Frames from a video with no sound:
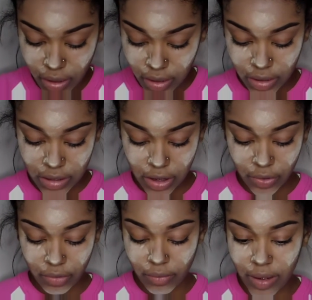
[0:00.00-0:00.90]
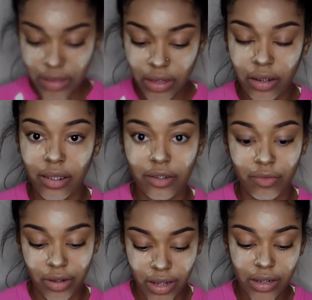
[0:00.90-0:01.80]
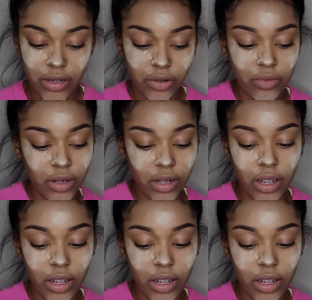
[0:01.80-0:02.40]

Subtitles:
So basically that's what that's doing.